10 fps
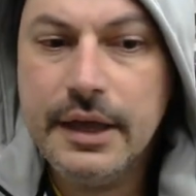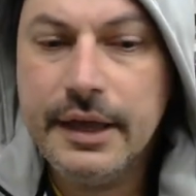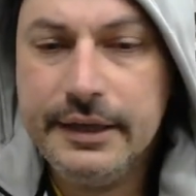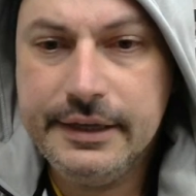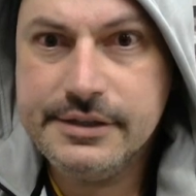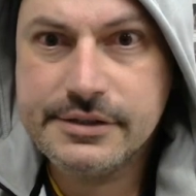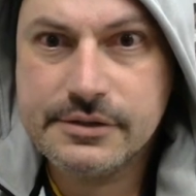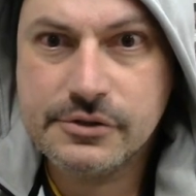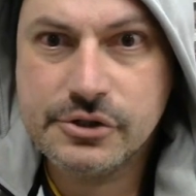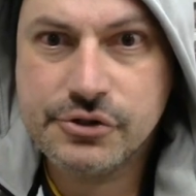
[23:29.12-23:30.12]
is
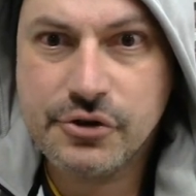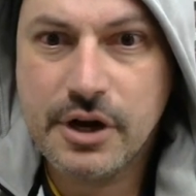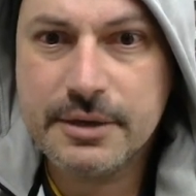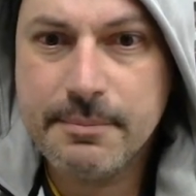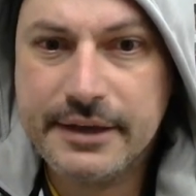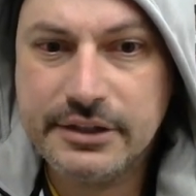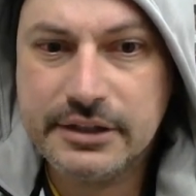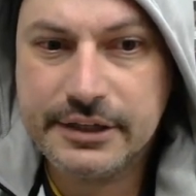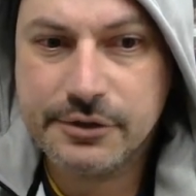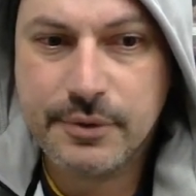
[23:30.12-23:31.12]
to try to
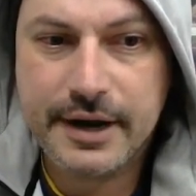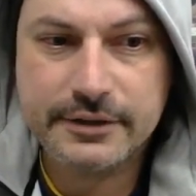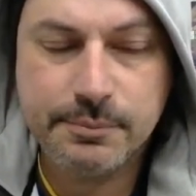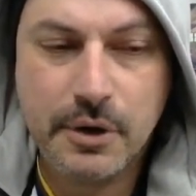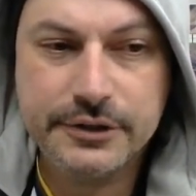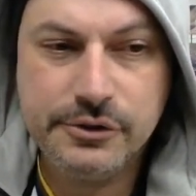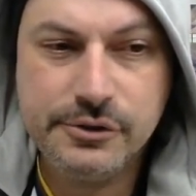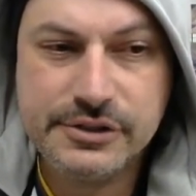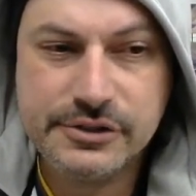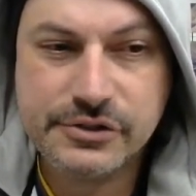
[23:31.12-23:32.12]
manually correct by
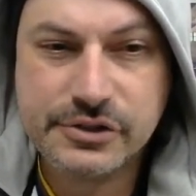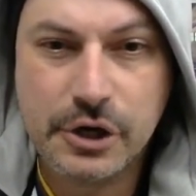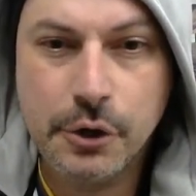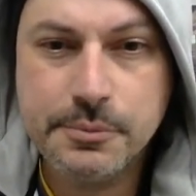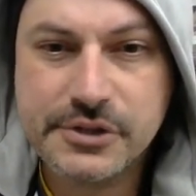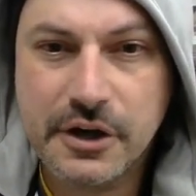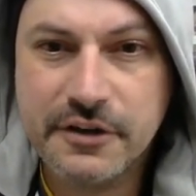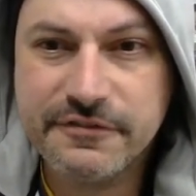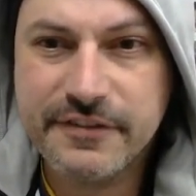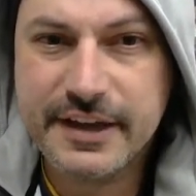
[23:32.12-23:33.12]
using the scopes.
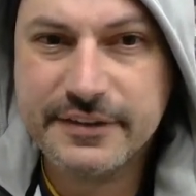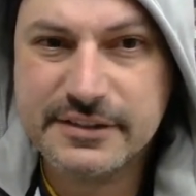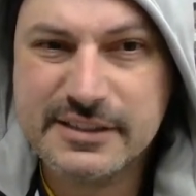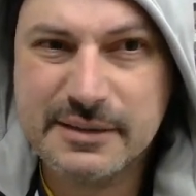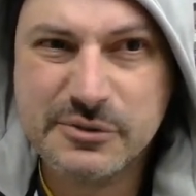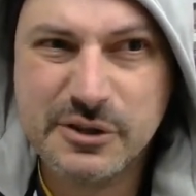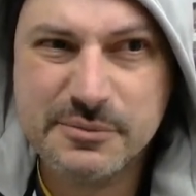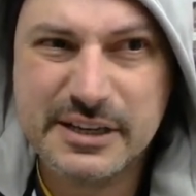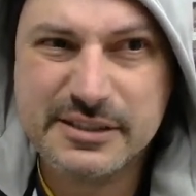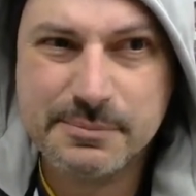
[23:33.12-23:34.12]
I've found that sometimes
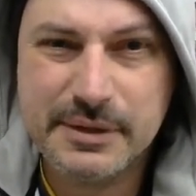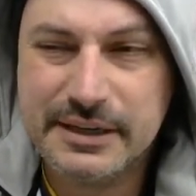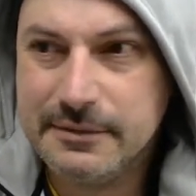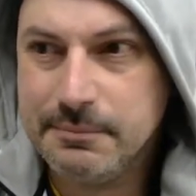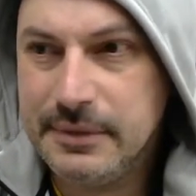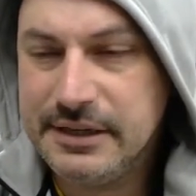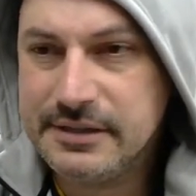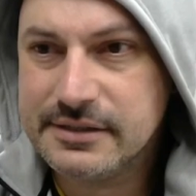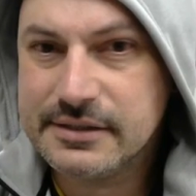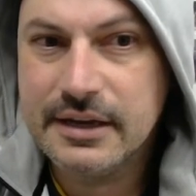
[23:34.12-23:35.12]
that's a bit hit and
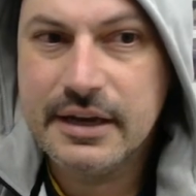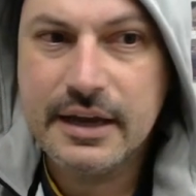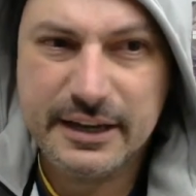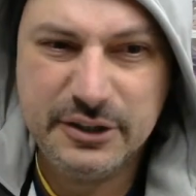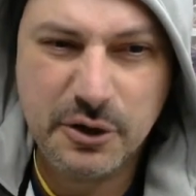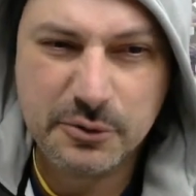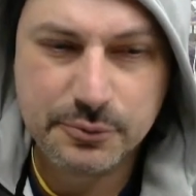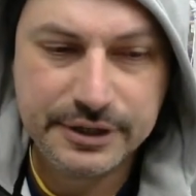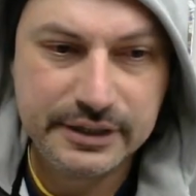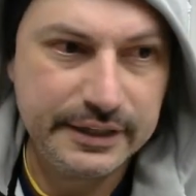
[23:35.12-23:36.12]
miss and not
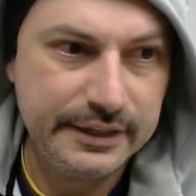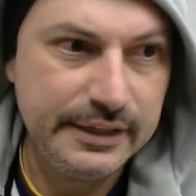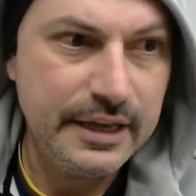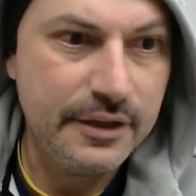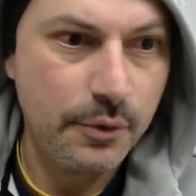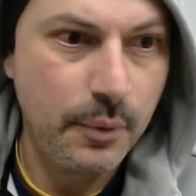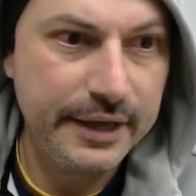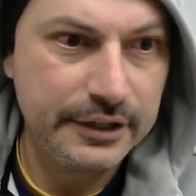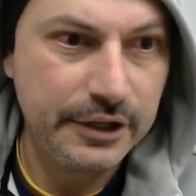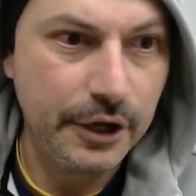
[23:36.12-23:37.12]
really the way
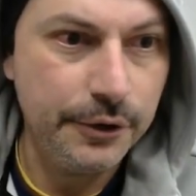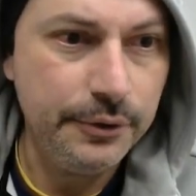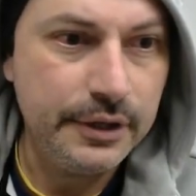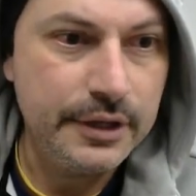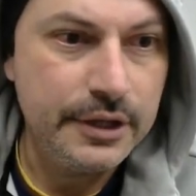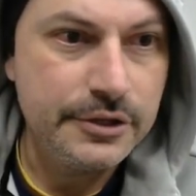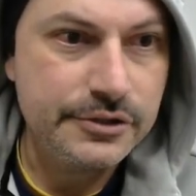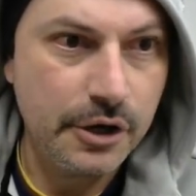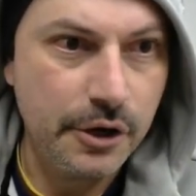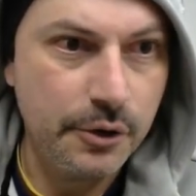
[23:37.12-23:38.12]
to go.
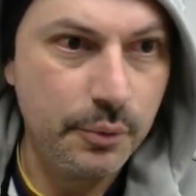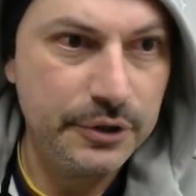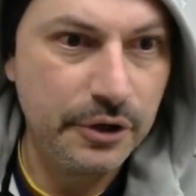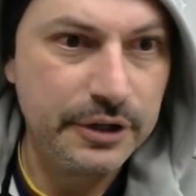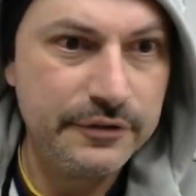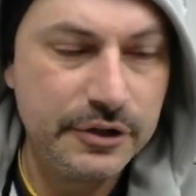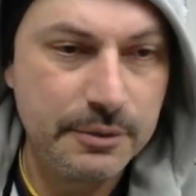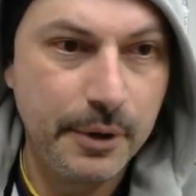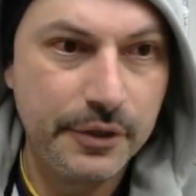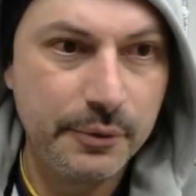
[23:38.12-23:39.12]
So we're not even going to
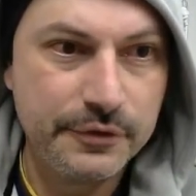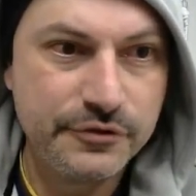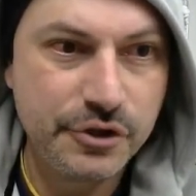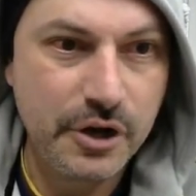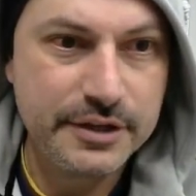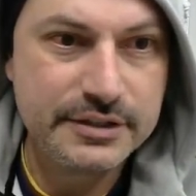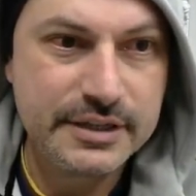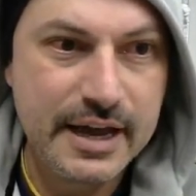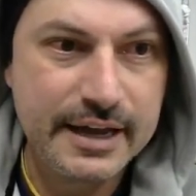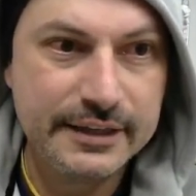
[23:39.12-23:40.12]
bother. We've tried to
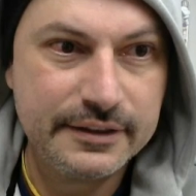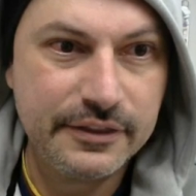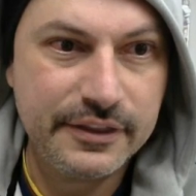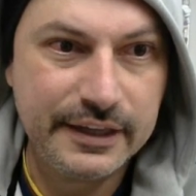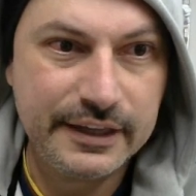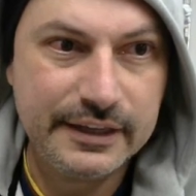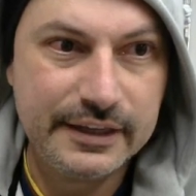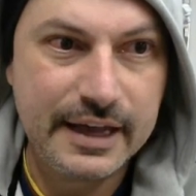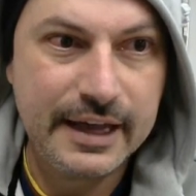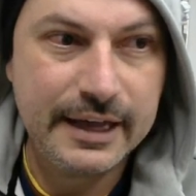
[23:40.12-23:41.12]
target the